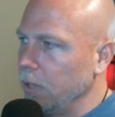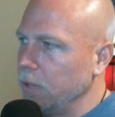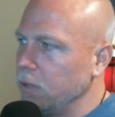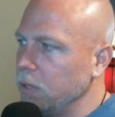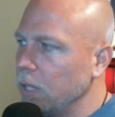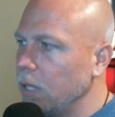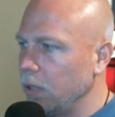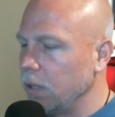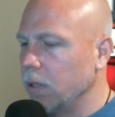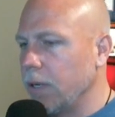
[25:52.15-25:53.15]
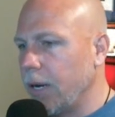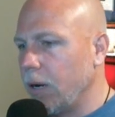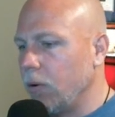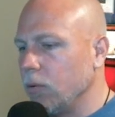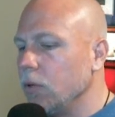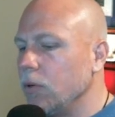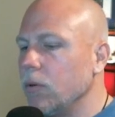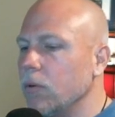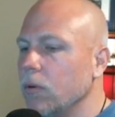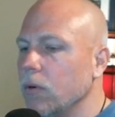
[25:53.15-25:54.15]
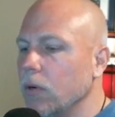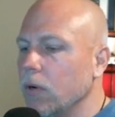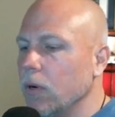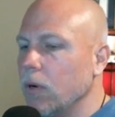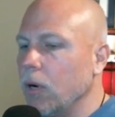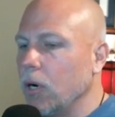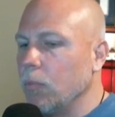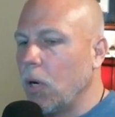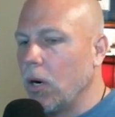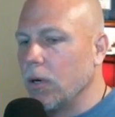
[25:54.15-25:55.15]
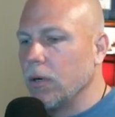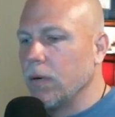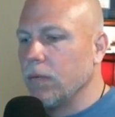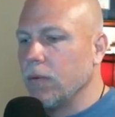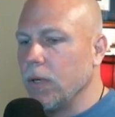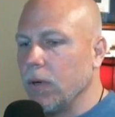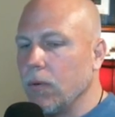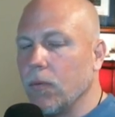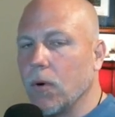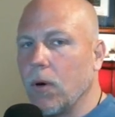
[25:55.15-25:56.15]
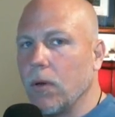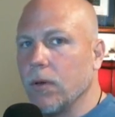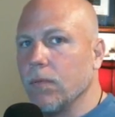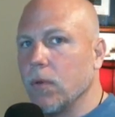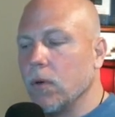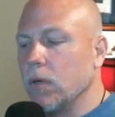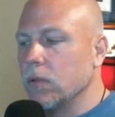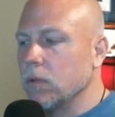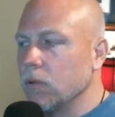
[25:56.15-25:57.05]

and seeing how you are part of the overall influence.